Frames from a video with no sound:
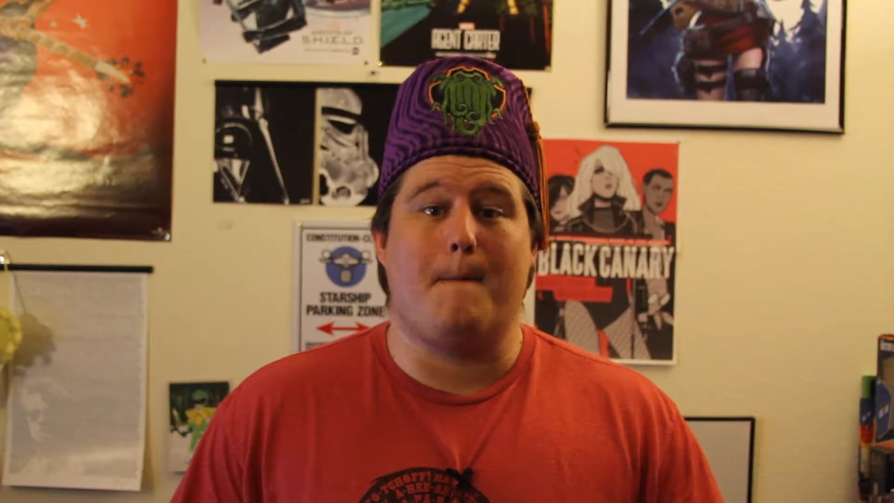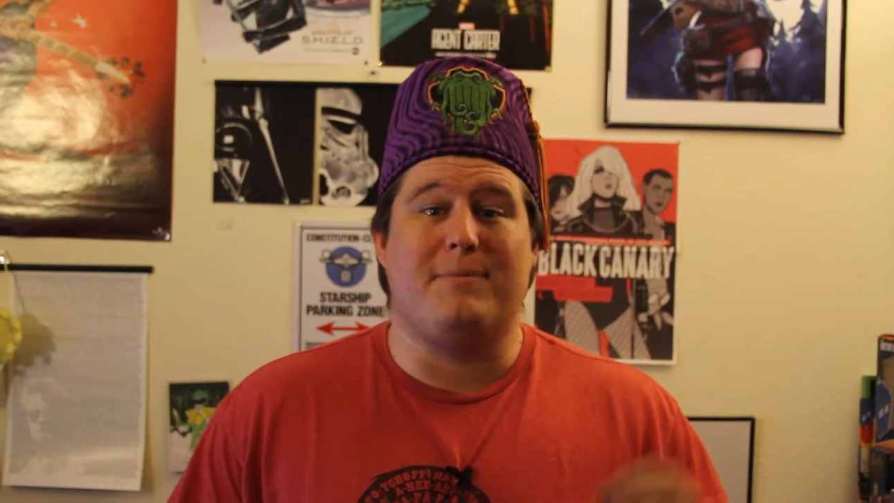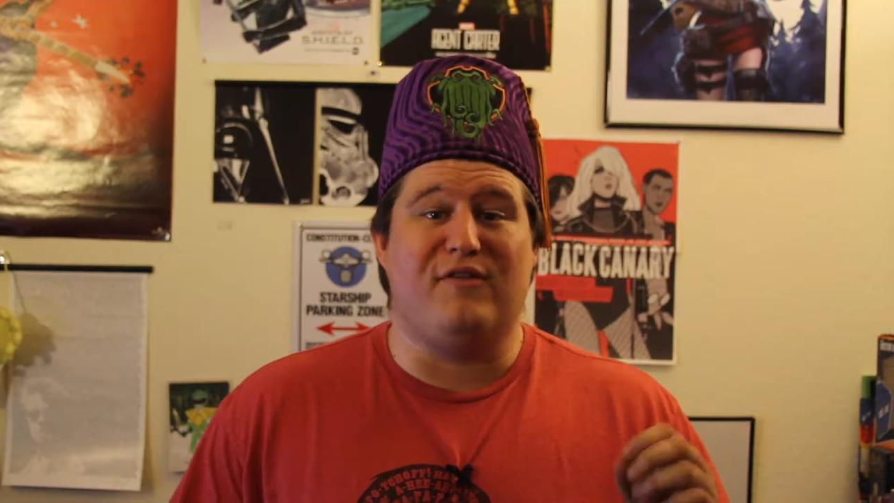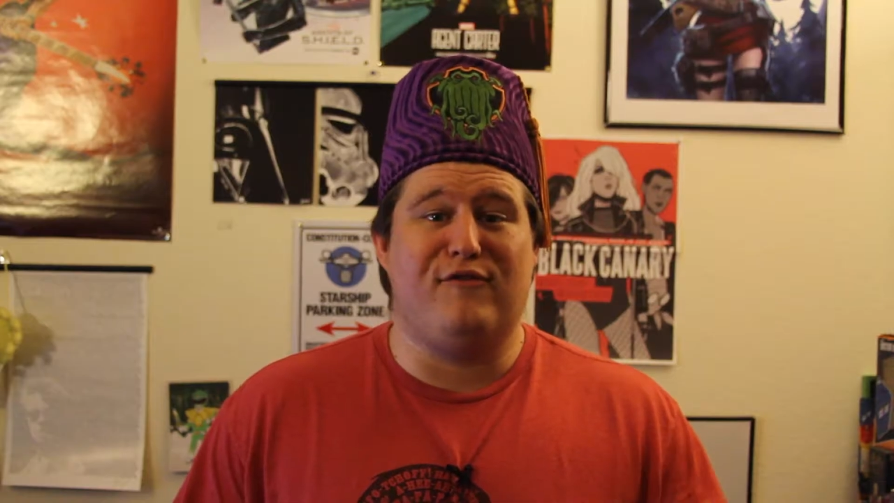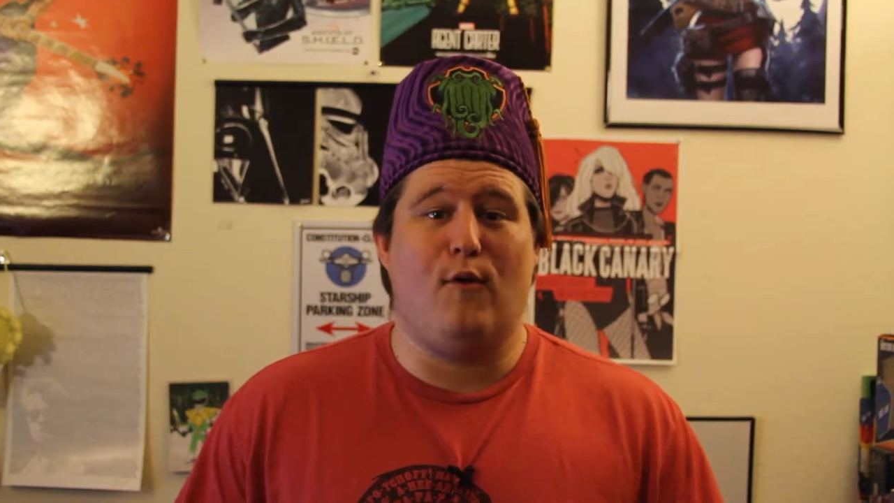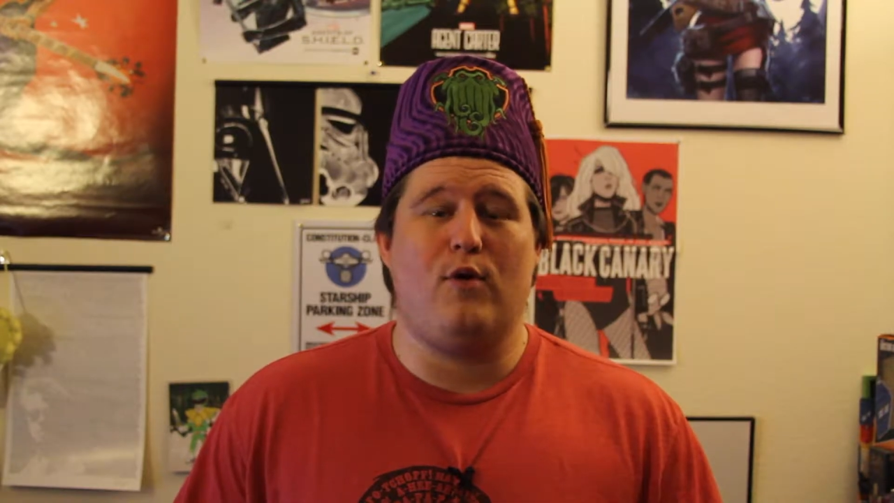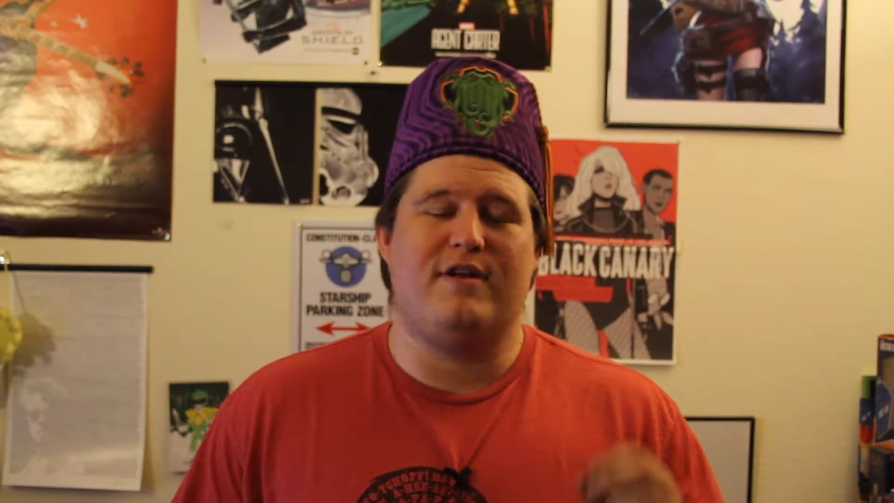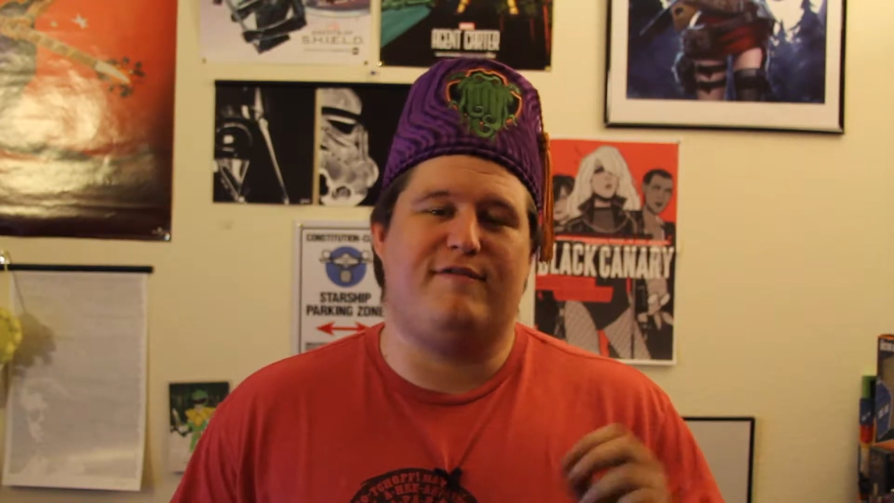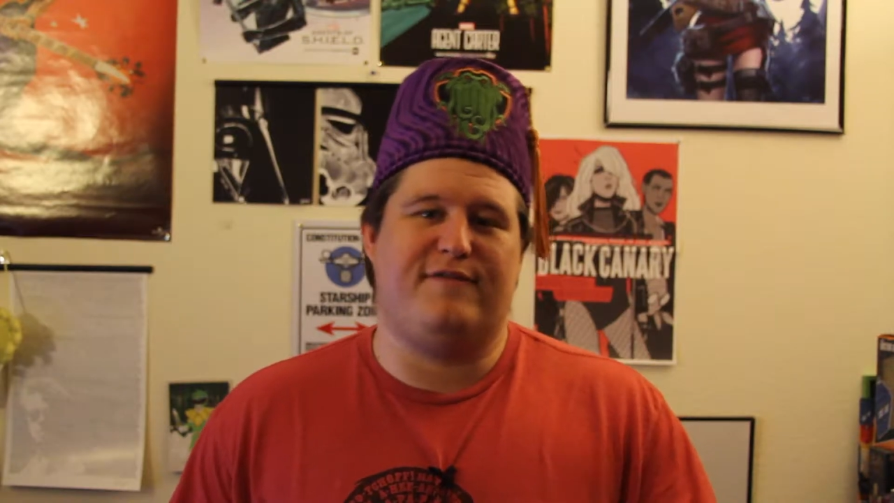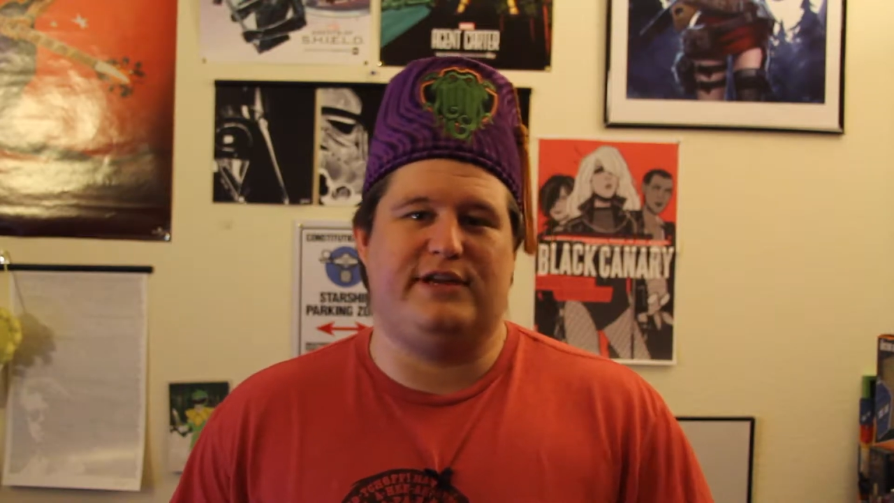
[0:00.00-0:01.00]
before it
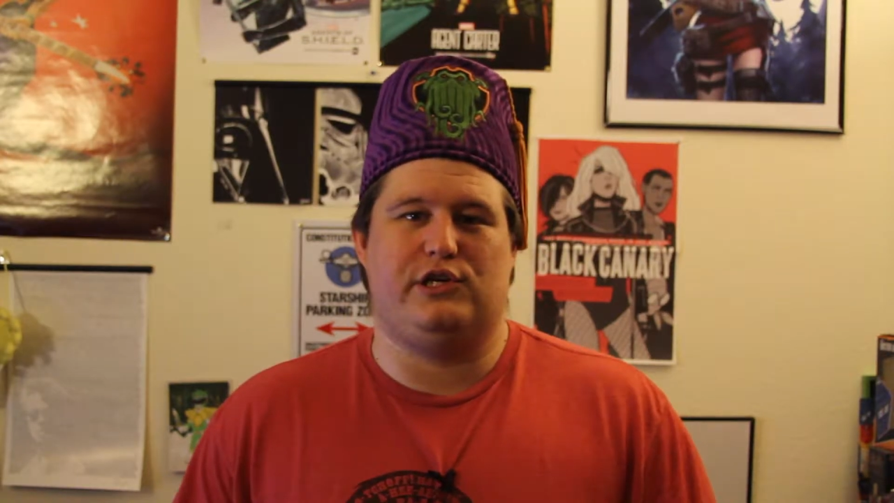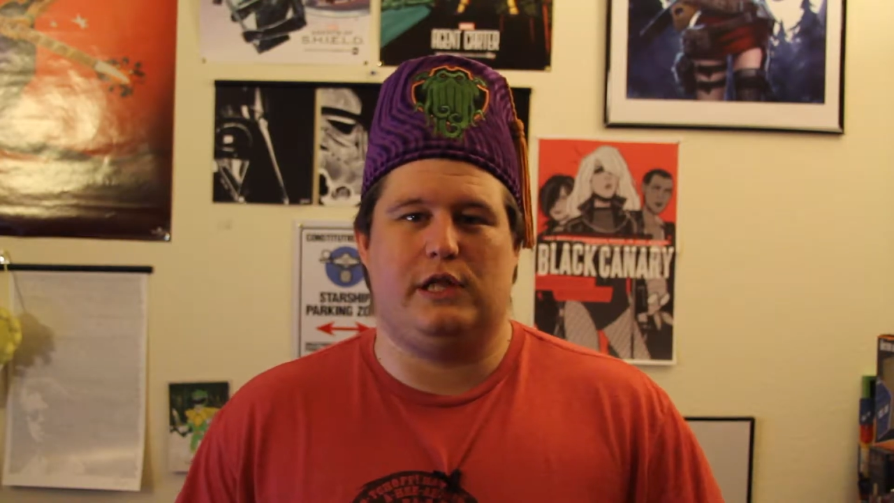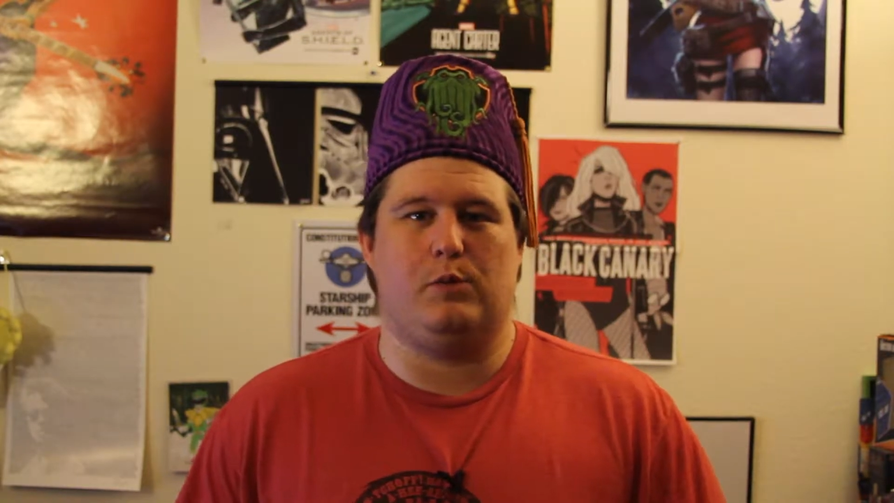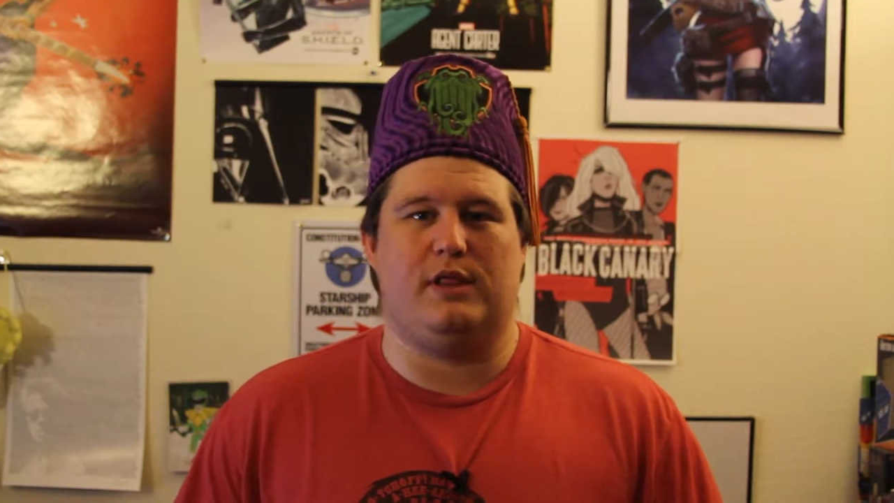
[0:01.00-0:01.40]
officially